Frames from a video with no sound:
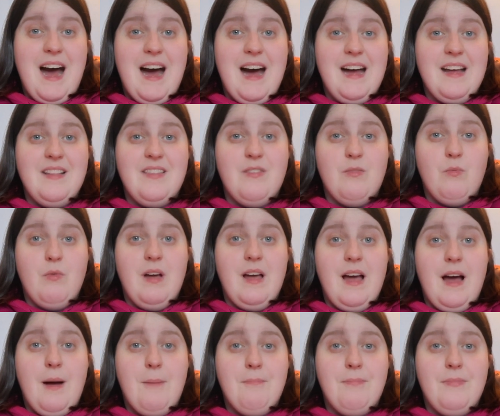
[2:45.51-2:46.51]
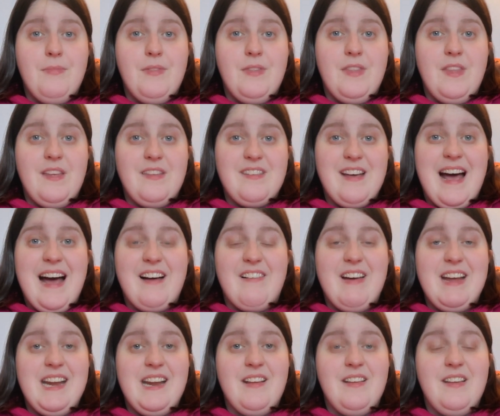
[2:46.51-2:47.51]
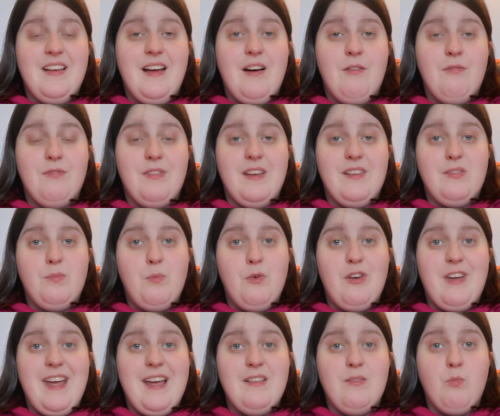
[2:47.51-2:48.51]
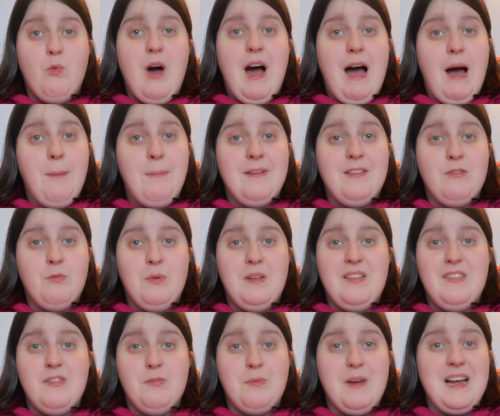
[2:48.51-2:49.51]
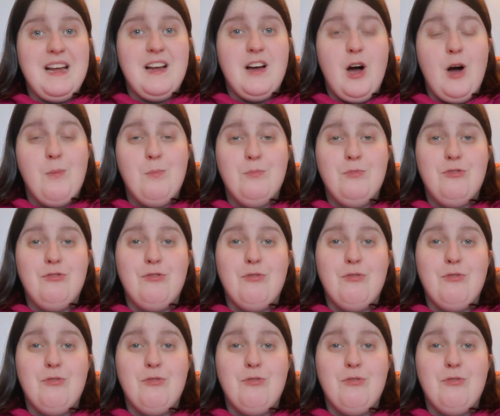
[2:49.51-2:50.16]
And the tagline of this book is "What happens when spring comes."